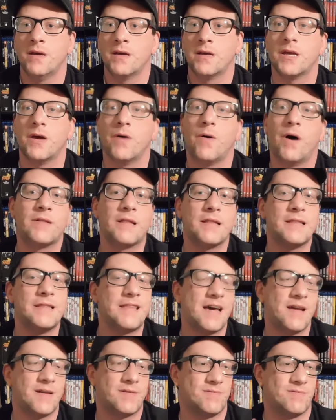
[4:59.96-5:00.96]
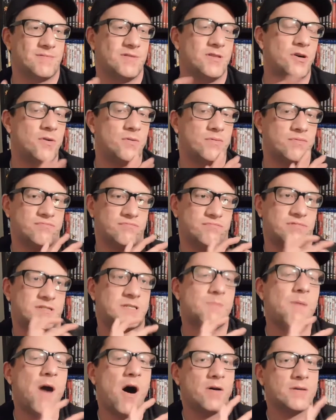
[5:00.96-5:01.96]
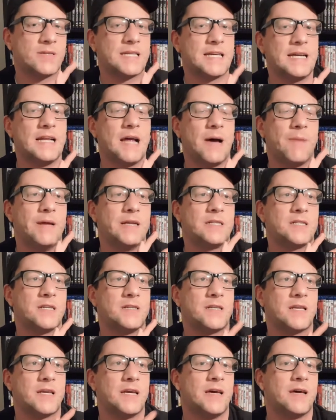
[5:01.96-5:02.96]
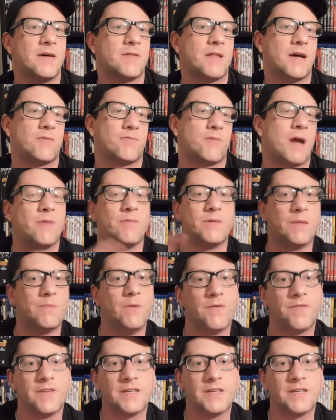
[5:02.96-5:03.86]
You know, other than that little small scene I mentioned to you, like right when the movie